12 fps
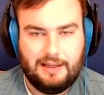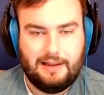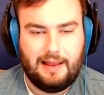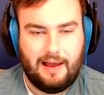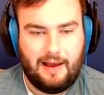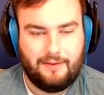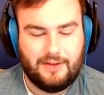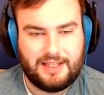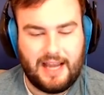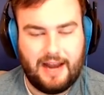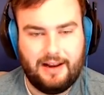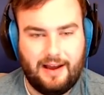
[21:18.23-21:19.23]
I've
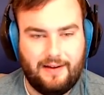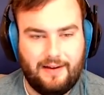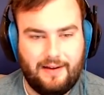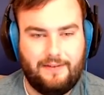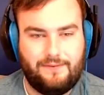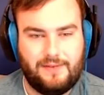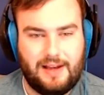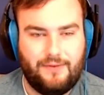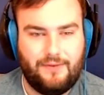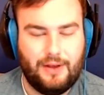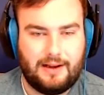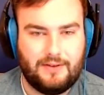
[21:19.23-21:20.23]
decided, I
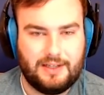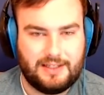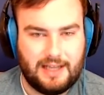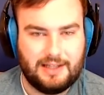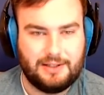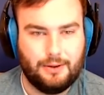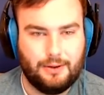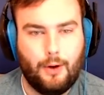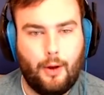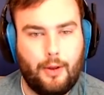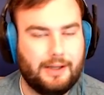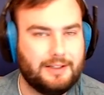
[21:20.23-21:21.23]
feel like I've decided so
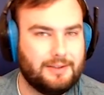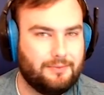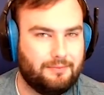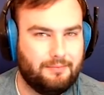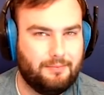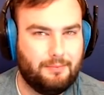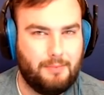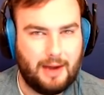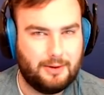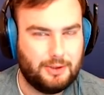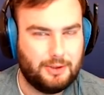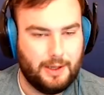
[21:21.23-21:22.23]
far that it doesn't
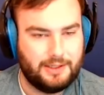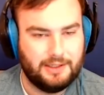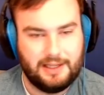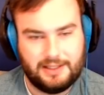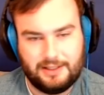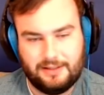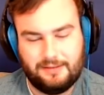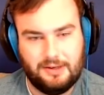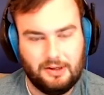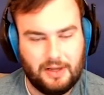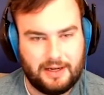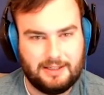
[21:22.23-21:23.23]
matter too much unless
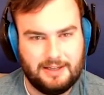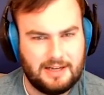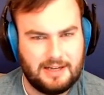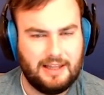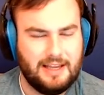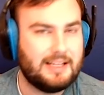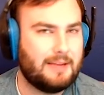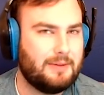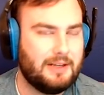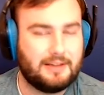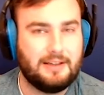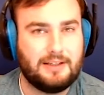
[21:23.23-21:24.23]
you're like, except
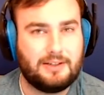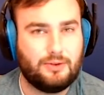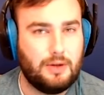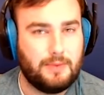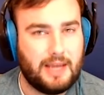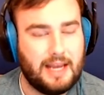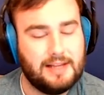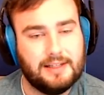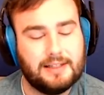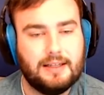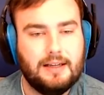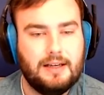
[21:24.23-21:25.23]
in extreme
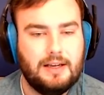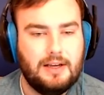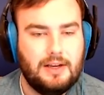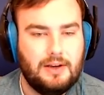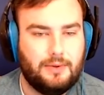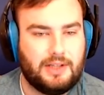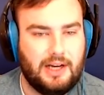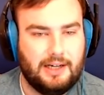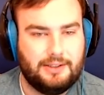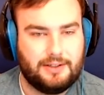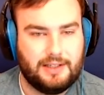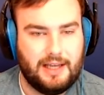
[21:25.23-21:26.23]
cases with
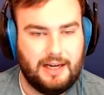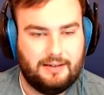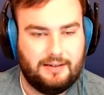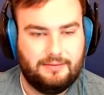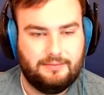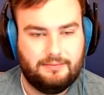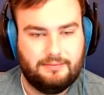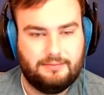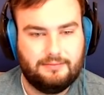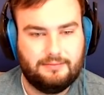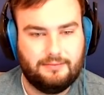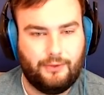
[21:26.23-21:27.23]
characters like
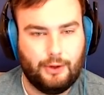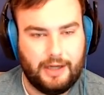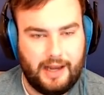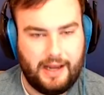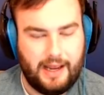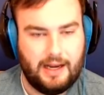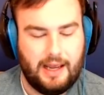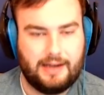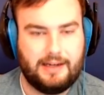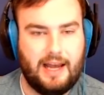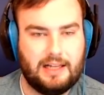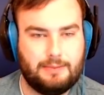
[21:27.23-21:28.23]
Ferdinand and
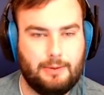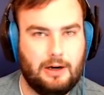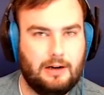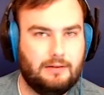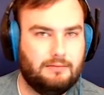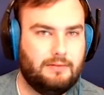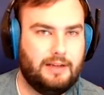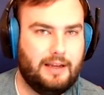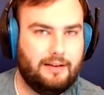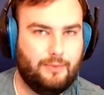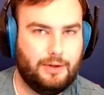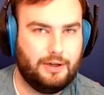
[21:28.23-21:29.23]
Kaspar
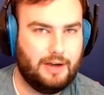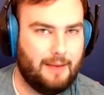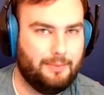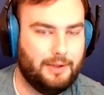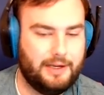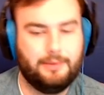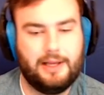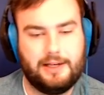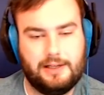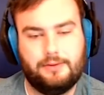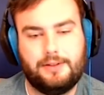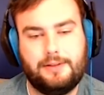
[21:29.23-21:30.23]
when you're not playing Black Eagles.